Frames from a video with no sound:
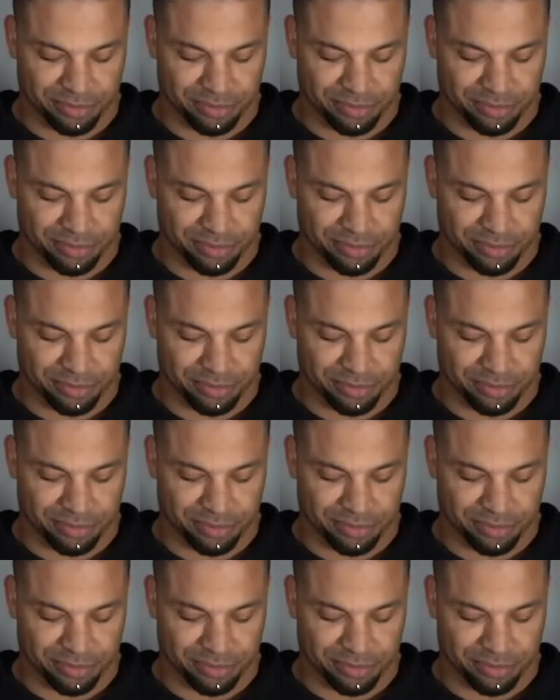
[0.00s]

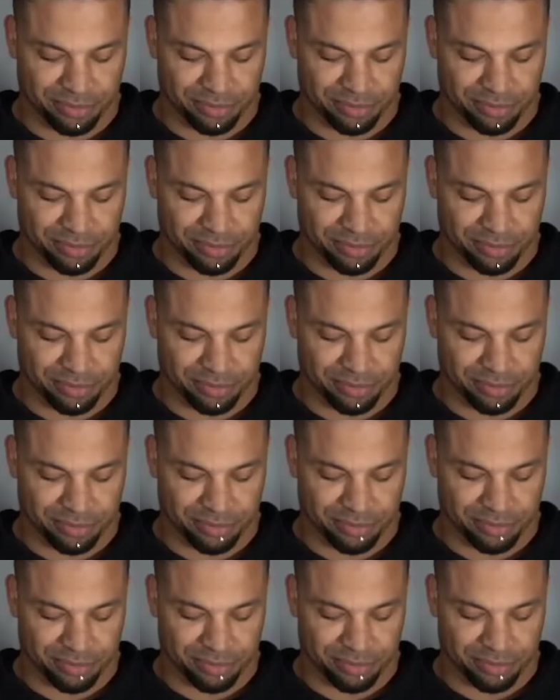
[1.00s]

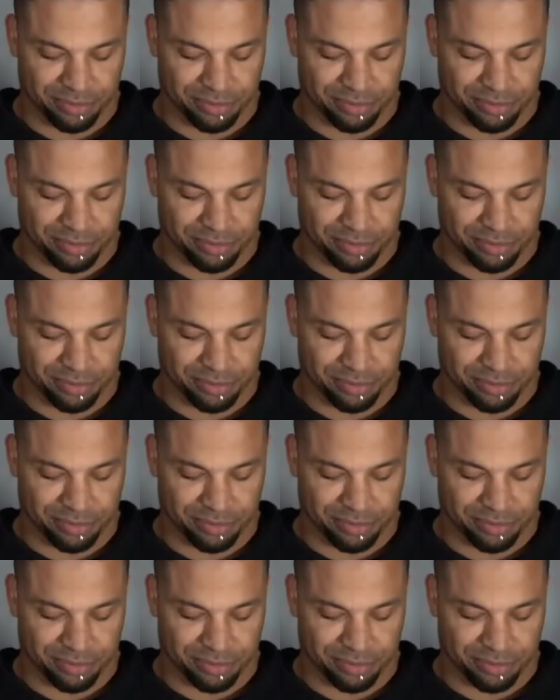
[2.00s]
No words are spoken by the person on screen.